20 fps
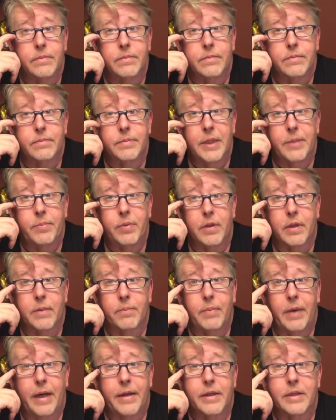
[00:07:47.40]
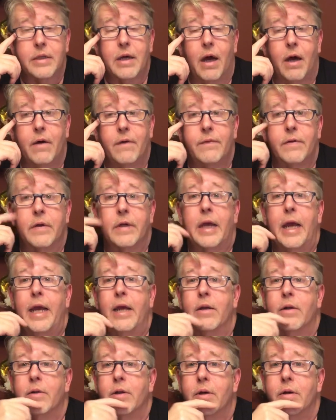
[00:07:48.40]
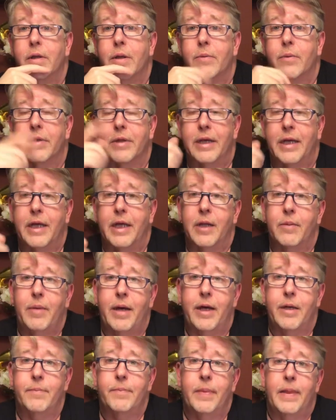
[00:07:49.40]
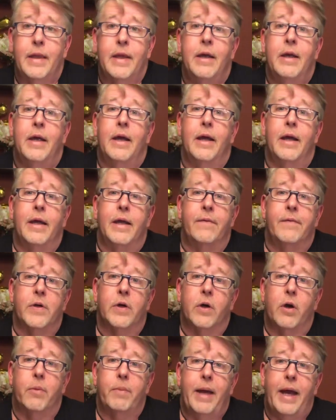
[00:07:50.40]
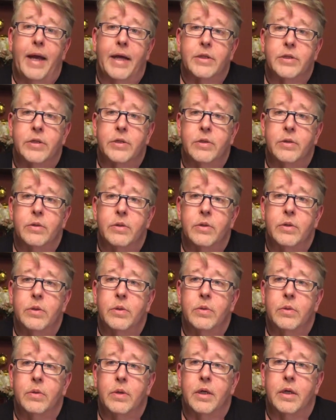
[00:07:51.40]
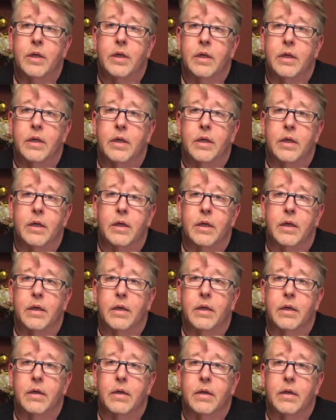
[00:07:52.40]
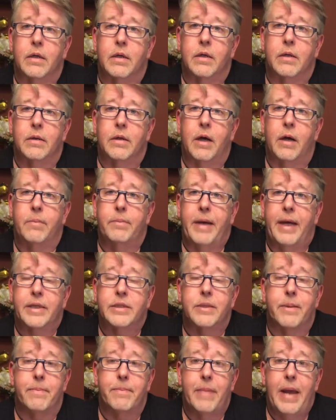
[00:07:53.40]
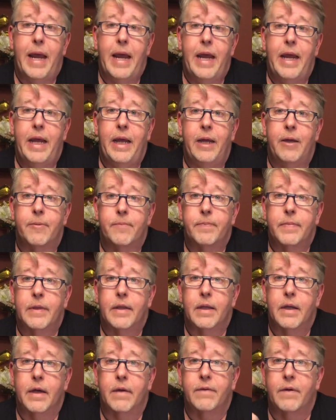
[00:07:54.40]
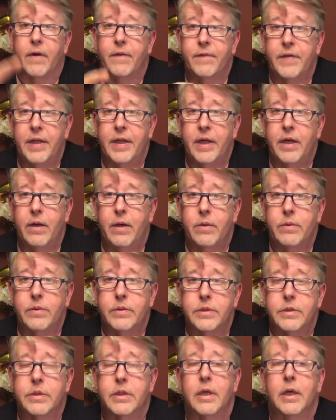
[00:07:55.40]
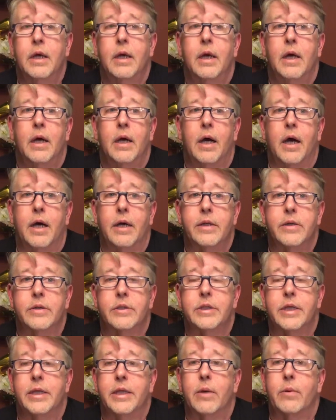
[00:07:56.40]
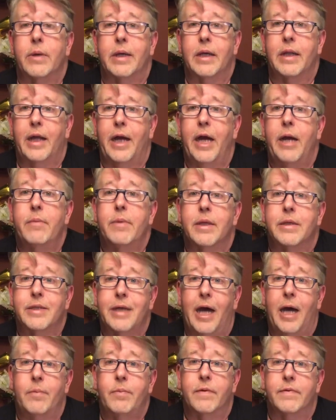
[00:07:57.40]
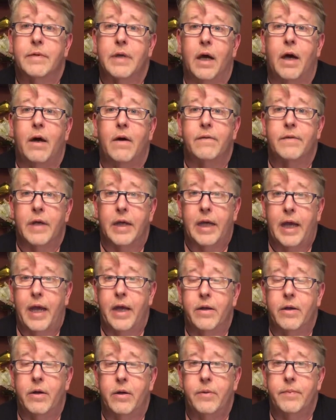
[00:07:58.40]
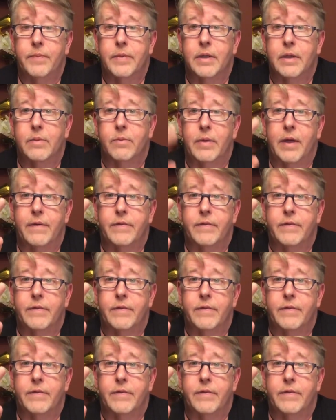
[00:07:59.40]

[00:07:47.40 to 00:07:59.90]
people by the Taal volcano know that we're thinking about them. If you go back to May of our videos, you'll see that we climbed the top of Taal volcano. We have